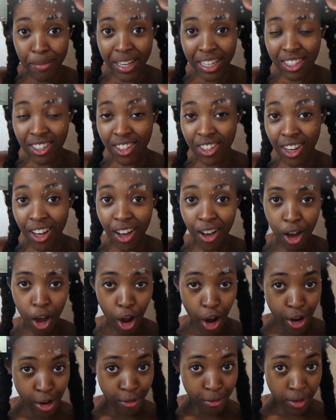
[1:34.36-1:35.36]
mixture
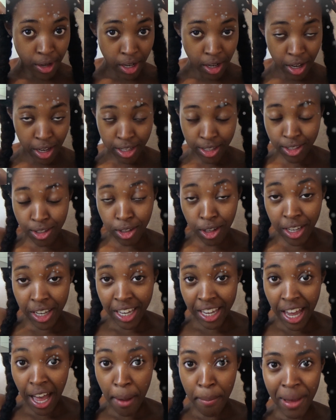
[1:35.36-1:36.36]
over a stocking
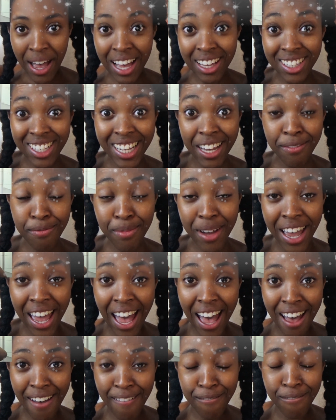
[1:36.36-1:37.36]
cap has left my
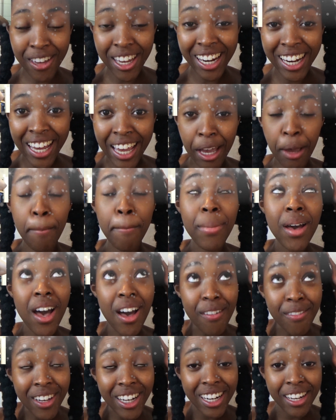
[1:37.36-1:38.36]
hair feeling
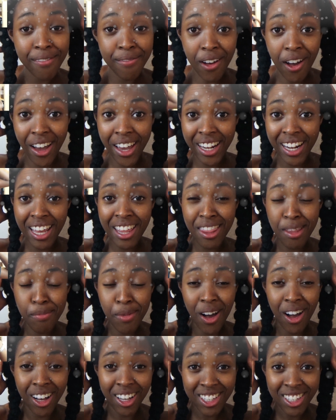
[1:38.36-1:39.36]
perfectly fine in the
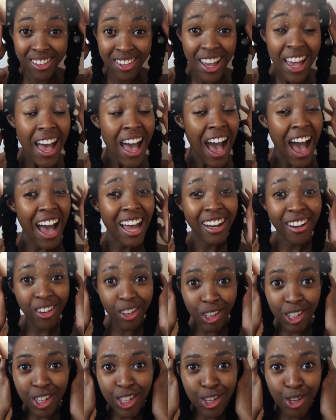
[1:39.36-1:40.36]
past and
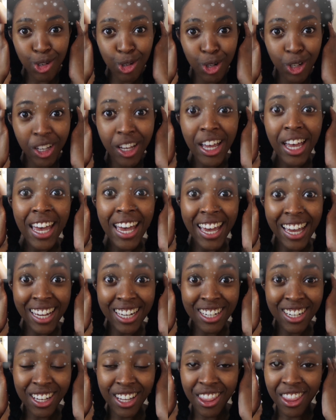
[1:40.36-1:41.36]
not at all
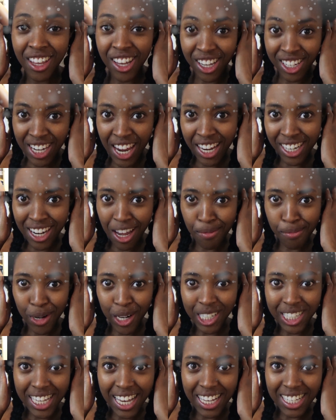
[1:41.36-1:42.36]
hindered the takedown
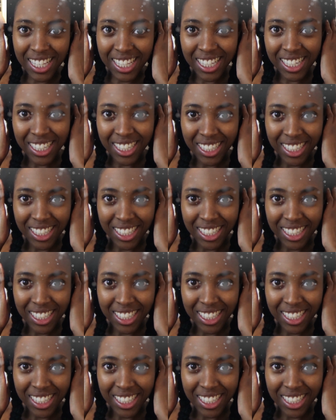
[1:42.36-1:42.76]
process.